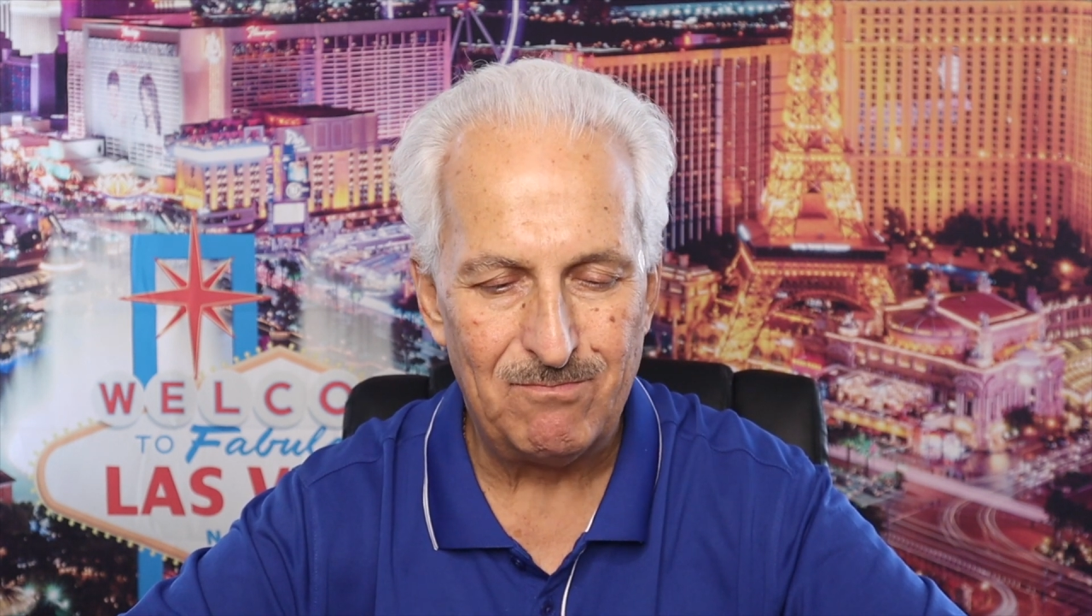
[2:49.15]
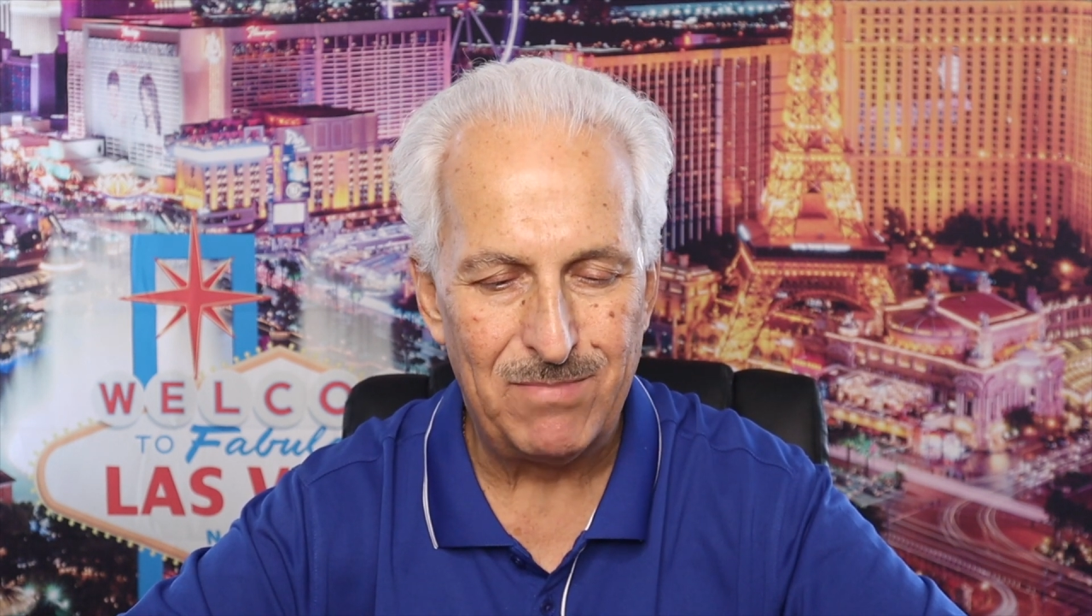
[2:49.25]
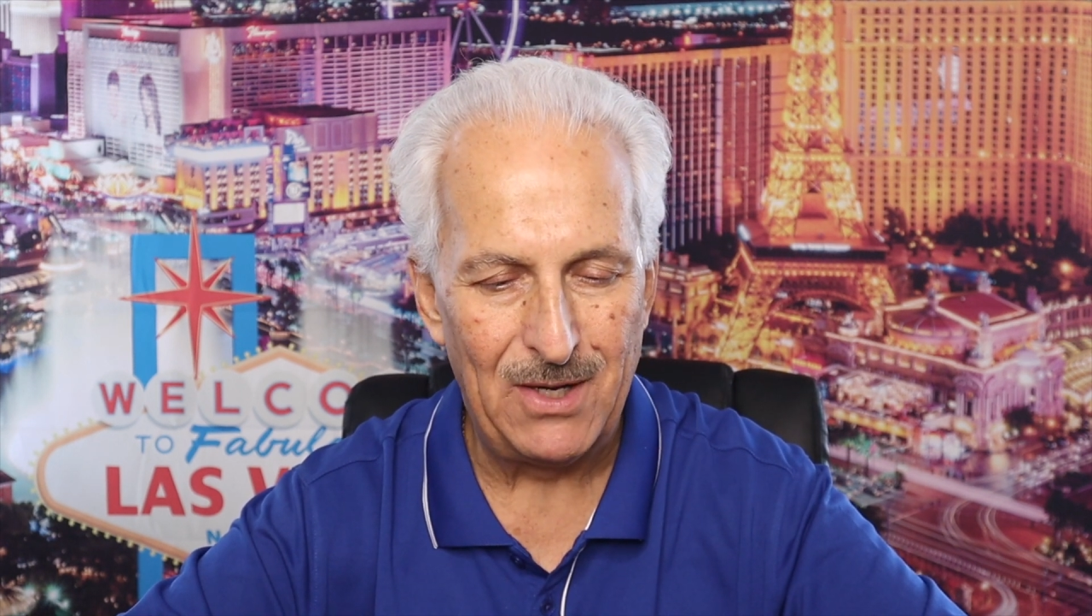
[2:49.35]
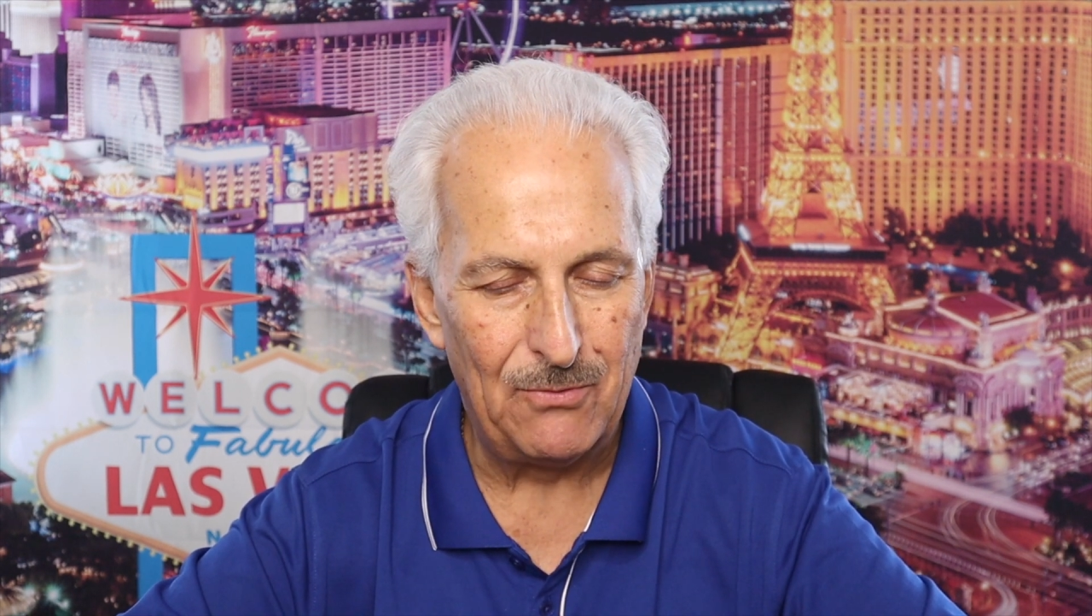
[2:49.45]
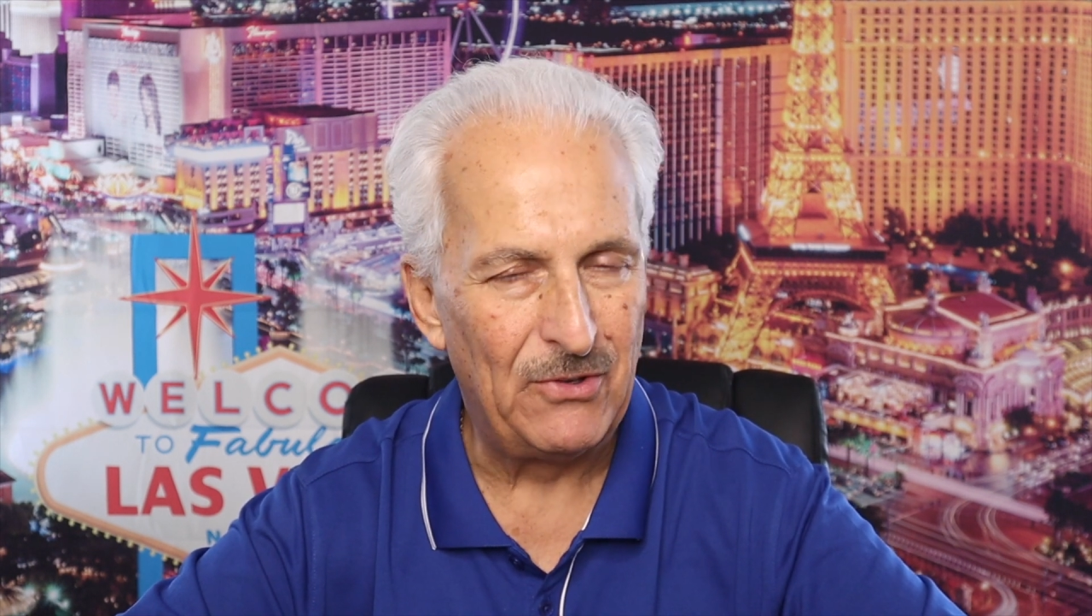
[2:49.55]

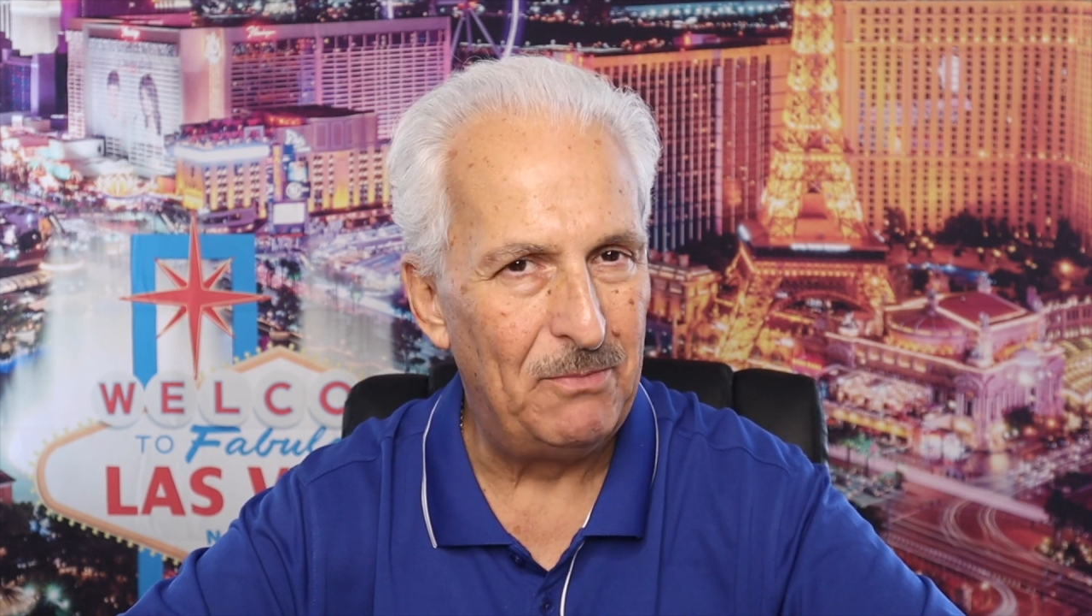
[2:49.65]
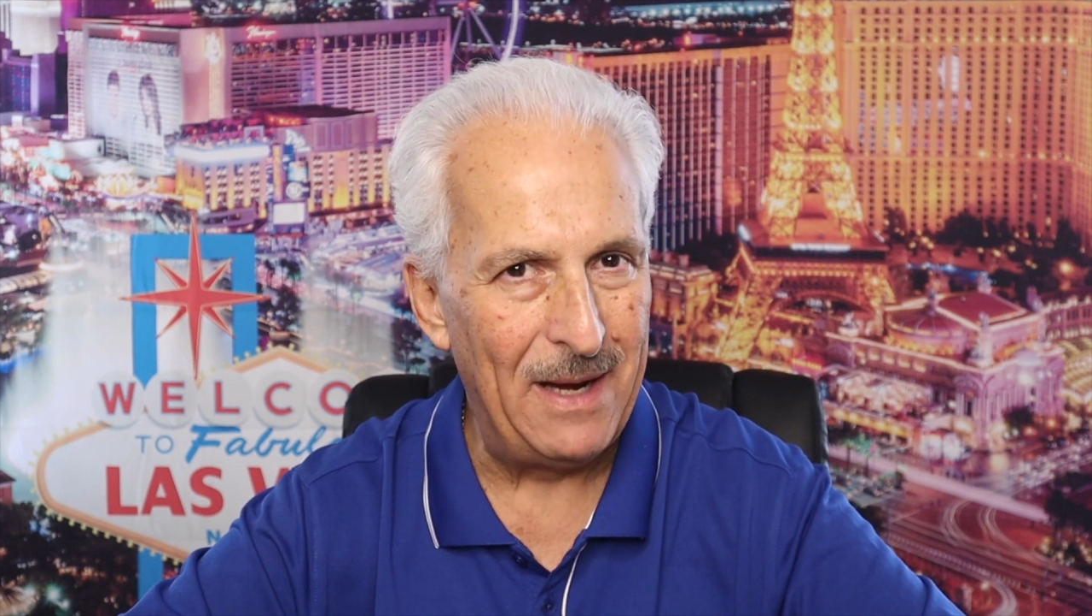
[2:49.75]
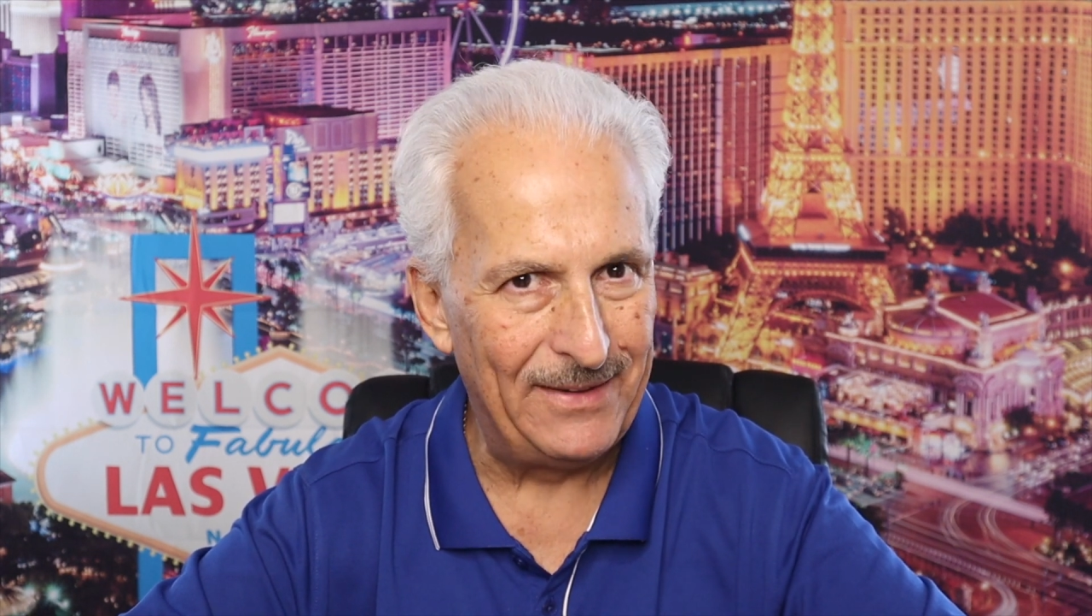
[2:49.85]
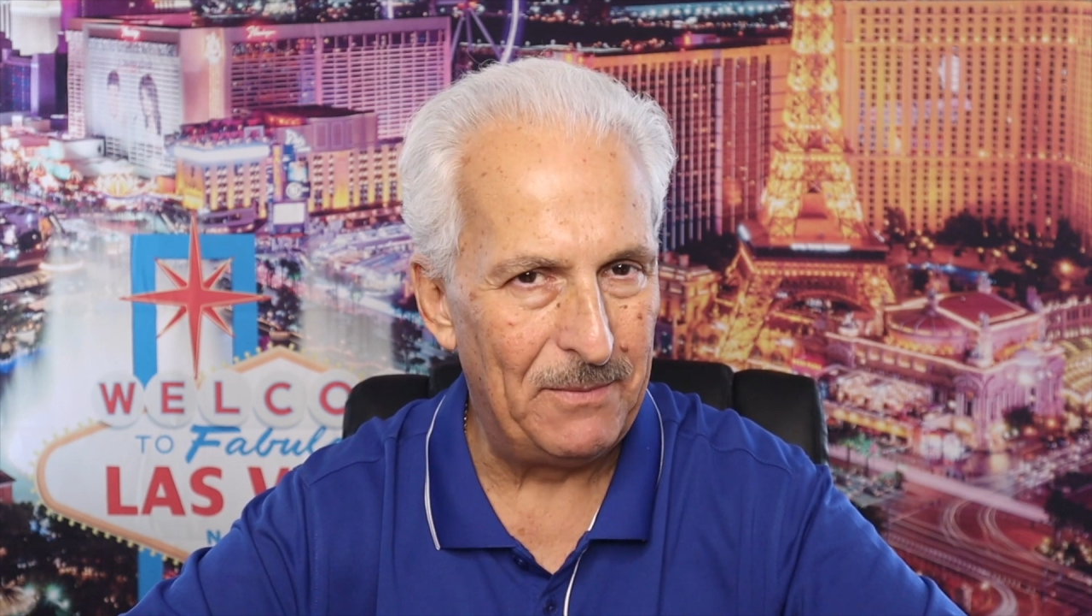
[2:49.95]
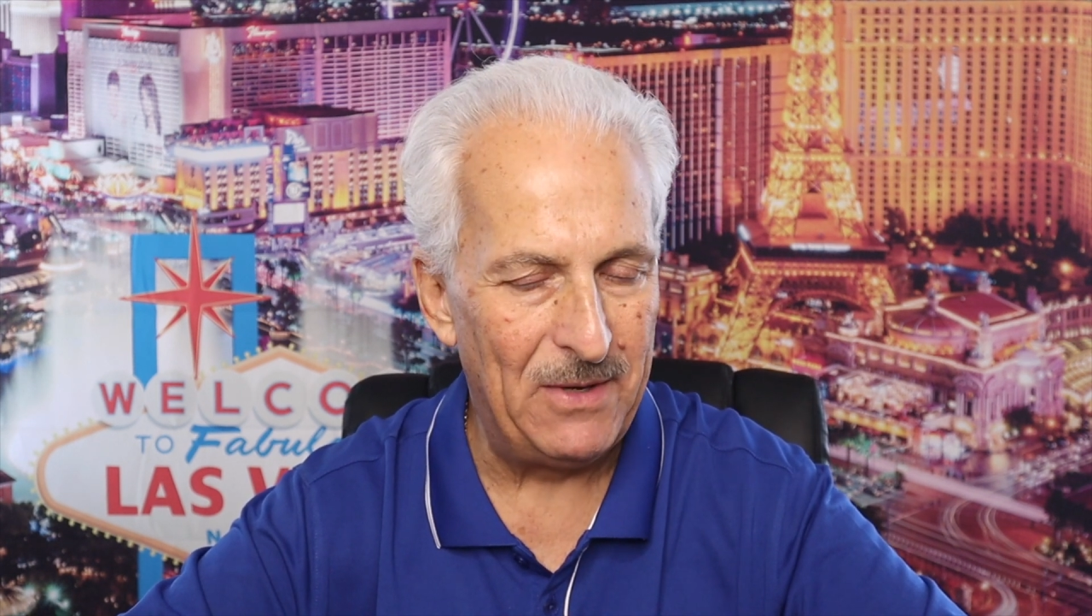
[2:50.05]
respected